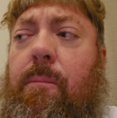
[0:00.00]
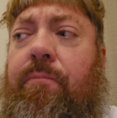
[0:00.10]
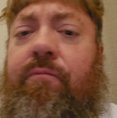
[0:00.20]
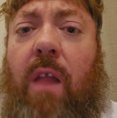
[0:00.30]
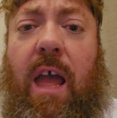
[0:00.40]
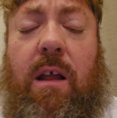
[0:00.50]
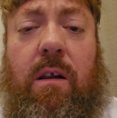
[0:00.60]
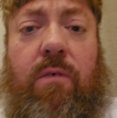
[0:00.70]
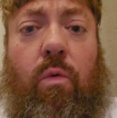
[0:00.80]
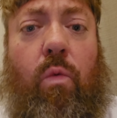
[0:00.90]
Um,
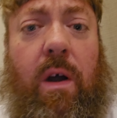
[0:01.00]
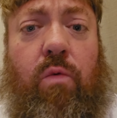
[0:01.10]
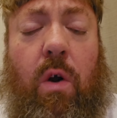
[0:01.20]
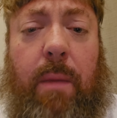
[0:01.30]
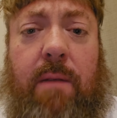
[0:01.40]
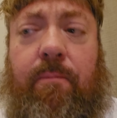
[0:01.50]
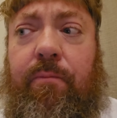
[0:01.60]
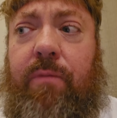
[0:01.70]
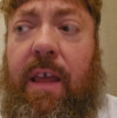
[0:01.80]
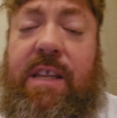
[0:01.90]
one
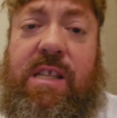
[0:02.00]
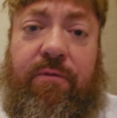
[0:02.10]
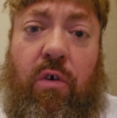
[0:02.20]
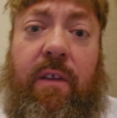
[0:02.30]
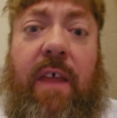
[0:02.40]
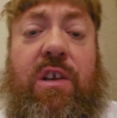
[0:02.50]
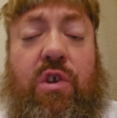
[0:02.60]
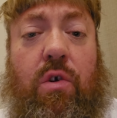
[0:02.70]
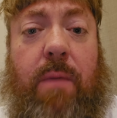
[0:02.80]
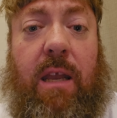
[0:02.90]
woman eats the fruit, and
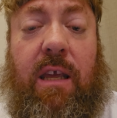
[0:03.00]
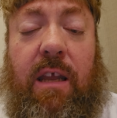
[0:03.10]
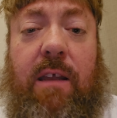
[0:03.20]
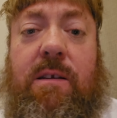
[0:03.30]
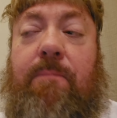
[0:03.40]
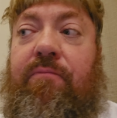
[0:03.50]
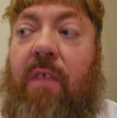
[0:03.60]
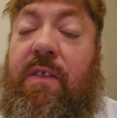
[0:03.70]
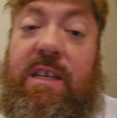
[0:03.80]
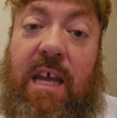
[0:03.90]
then two men eat it.
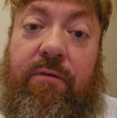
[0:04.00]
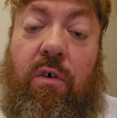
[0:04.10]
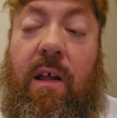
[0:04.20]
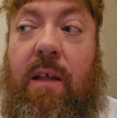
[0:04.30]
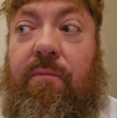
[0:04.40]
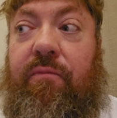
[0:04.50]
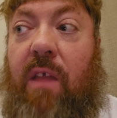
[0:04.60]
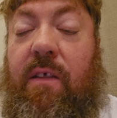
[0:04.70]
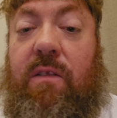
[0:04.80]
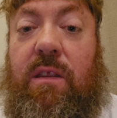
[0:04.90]
The devil,
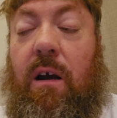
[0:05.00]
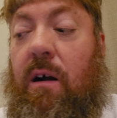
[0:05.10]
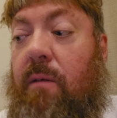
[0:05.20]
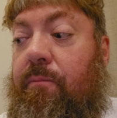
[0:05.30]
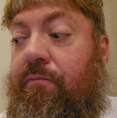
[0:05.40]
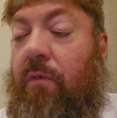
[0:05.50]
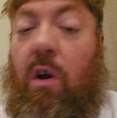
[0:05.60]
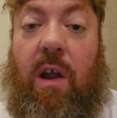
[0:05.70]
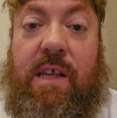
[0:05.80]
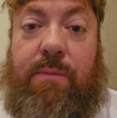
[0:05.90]
him, and um,
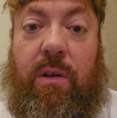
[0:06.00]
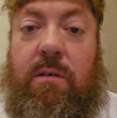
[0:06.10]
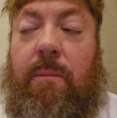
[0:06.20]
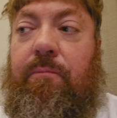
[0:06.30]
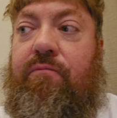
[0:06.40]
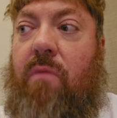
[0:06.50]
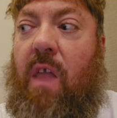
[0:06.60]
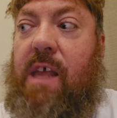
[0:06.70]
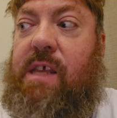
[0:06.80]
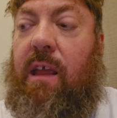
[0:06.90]
her husband.
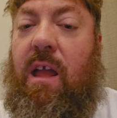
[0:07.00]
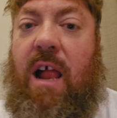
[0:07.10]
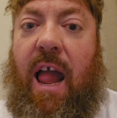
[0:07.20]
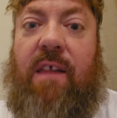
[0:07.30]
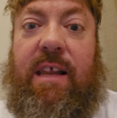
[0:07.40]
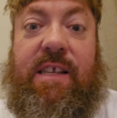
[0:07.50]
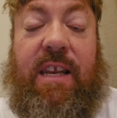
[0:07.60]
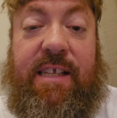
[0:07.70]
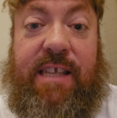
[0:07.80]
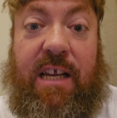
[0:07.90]
It's like, and
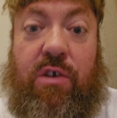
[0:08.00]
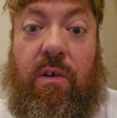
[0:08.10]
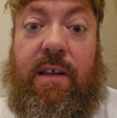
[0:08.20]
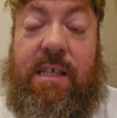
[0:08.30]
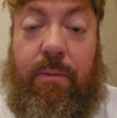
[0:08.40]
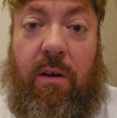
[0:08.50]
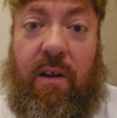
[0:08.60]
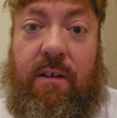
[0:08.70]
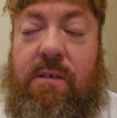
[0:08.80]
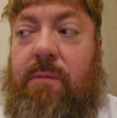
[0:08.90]
it's a sexual
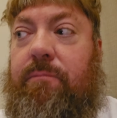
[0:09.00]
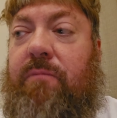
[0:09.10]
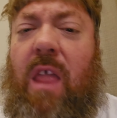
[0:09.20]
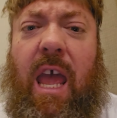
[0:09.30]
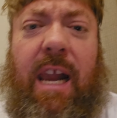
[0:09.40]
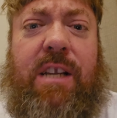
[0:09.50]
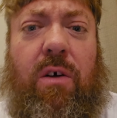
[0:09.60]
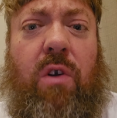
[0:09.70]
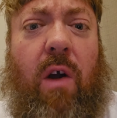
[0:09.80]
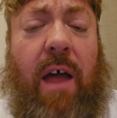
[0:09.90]
experience. And
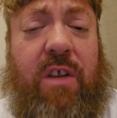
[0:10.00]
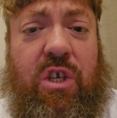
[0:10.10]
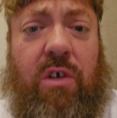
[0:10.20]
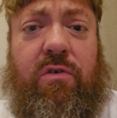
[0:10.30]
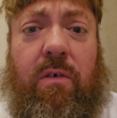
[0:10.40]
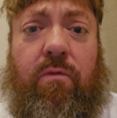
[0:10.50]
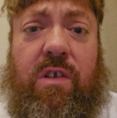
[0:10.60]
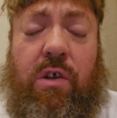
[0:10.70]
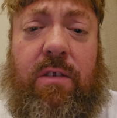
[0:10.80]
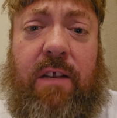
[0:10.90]
I don't know how the
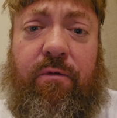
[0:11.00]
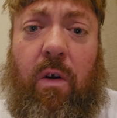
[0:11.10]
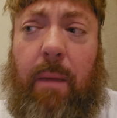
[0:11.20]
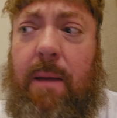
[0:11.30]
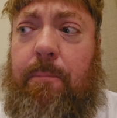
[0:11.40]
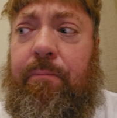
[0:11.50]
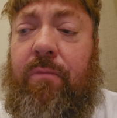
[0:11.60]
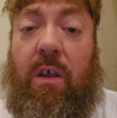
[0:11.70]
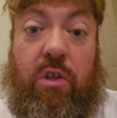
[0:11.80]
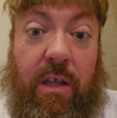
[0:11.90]
children resulting from it.
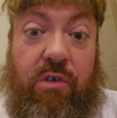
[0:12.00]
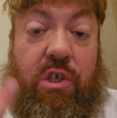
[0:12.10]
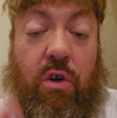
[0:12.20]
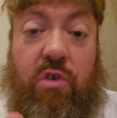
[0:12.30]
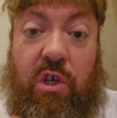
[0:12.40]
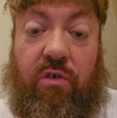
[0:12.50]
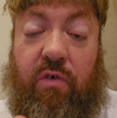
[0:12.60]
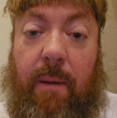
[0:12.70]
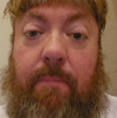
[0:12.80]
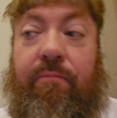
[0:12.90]
There's two
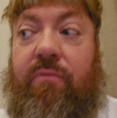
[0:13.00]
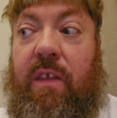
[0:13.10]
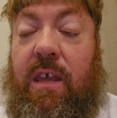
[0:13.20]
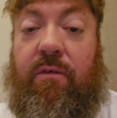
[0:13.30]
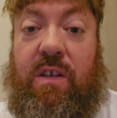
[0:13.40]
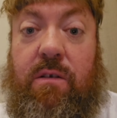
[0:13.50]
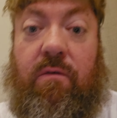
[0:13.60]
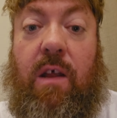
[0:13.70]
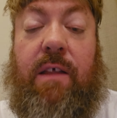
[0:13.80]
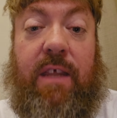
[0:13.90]
children
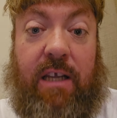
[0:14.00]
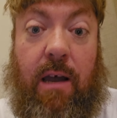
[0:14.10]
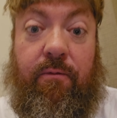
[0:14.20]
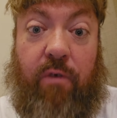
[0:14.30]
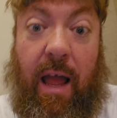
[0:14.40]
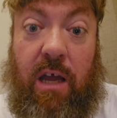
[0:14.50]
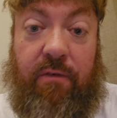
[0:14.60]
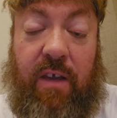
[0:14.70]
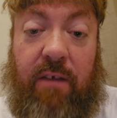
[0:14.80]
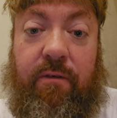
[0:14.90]
given that come from
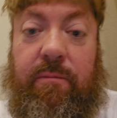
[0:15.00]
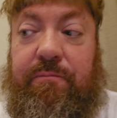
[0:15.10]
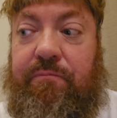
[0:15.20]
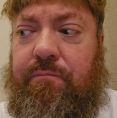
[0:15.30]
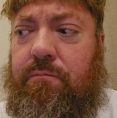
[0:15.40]
out of Eve.